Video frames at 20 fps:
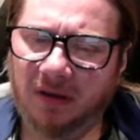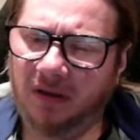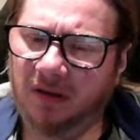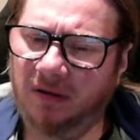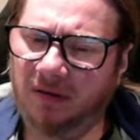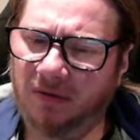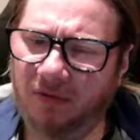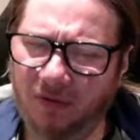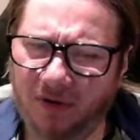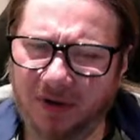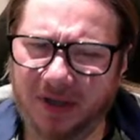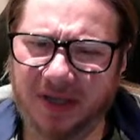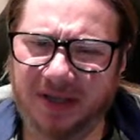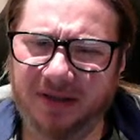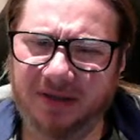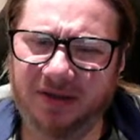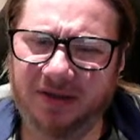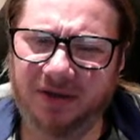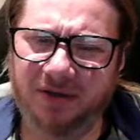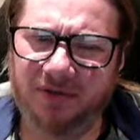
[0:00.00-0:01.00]
Rook
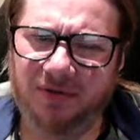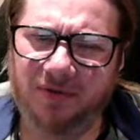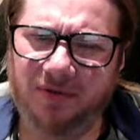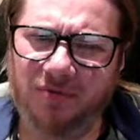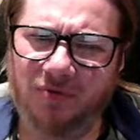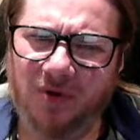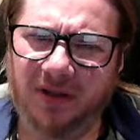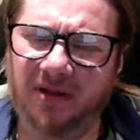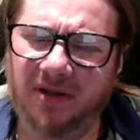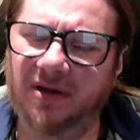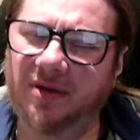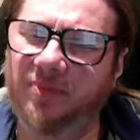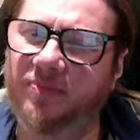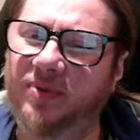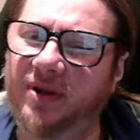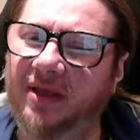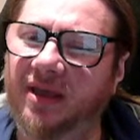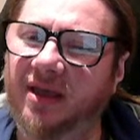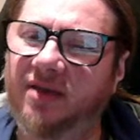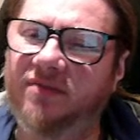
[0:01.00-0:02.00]
e2, why didn't he
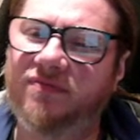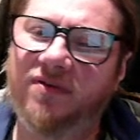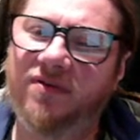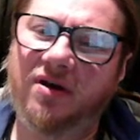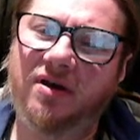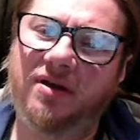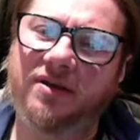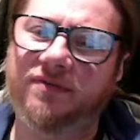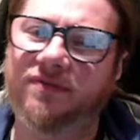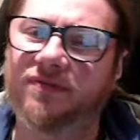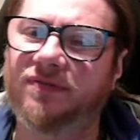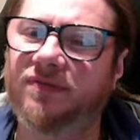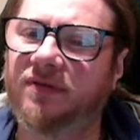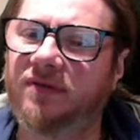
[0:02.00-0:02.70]
play a5?